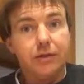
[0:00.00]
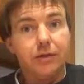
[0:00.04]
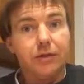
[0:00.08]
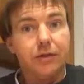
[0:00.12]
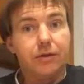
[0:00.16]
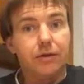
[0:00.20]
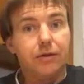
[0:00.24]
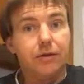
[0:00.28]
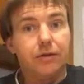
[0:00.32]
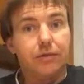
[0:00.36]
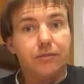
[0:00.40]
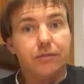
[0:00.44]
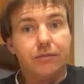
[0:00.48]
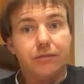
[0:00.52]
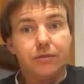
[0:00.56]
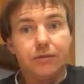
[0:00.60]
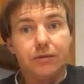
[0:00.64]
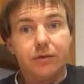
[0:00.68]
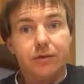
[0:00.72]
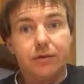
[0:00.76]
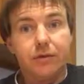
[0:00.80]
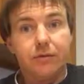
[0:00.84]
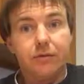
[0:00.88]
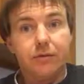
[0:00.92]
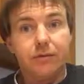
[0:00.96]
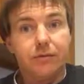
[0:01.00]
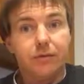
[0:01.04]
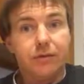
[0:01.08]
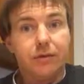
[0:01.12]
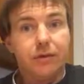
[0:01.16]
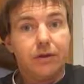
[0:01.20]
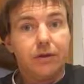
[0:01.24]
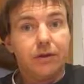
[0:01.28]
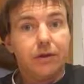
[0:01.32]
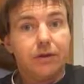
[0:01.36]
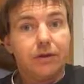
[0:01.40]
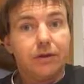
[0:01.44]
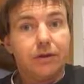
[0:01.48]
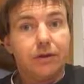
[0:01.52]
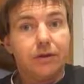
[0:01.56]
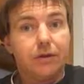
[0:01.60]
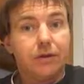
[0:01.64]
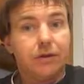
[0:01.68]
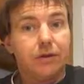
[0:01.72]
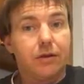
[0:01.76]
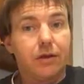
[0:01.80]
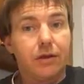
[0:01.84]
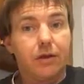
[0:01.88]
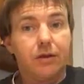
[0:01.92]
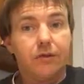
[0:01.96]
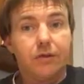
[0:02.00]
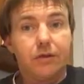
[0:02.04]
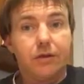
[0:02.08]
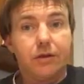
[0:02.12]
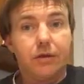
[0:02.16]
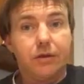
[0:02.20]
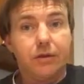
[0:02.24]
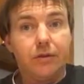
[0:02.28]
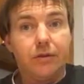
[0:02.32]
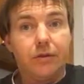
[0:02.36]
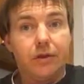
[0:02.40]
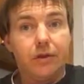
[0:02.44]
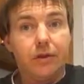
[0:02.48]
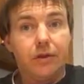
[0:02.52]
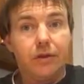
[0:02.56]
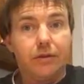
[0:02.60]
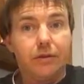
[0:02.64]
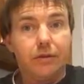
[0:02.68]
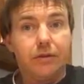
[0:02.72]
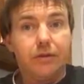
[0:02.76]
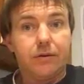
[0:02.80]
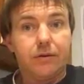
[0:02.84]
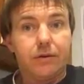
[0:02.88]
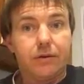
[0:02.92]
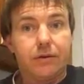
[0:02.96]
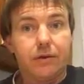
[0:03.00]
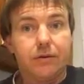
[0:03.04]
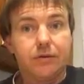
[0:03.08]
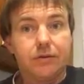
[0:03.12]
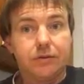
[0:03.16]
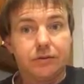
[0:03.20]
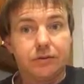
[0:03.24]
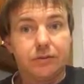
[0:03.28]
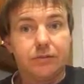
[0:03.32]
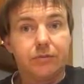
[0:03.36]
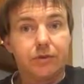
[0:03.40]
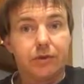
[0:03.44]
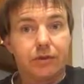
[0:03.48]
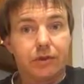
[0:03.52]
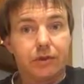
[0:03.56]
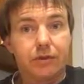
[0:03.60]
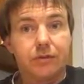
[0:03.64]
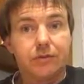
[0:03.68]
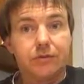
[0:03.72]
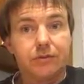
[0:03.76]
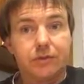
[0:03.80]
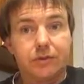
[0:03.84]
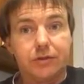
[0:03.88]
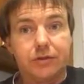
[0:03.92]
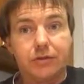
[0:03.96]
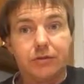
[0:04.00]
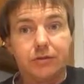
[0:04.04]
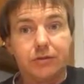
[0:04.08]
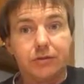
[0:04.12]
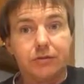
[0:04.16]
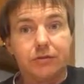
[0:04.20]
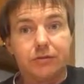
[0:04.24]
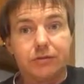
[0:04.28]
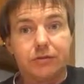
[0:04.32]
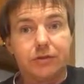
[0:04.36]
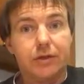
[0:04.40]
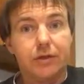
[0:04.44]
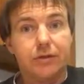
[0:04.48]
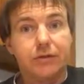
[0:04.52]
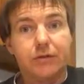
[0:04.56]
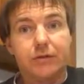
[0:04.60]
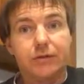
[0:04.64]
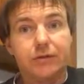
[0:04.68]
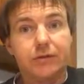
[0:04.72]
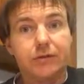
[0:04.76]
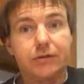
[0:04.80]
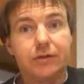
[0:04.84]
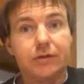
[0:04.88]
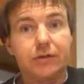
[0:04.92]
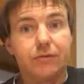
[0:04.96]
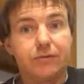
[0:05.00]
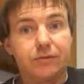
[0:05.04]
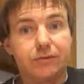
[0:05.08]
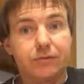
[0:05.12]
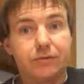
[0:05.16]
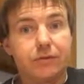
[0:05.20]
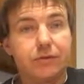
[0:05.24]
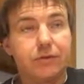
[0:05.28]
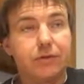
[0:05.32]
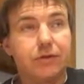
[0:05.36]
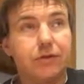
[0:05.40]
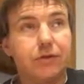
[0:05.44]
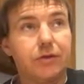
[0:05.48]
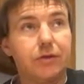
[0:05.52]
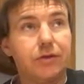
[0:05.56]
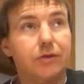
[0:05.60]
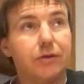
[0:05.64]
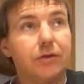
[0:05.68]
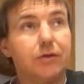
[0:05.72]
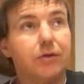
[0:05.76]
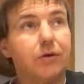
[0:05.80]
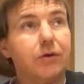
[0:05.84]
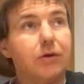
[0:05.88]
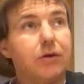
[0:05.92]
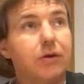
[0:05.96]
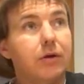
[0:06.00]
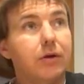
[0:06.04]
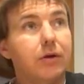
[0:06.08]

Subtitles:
The KVD line has something like exactly the same as a Senko.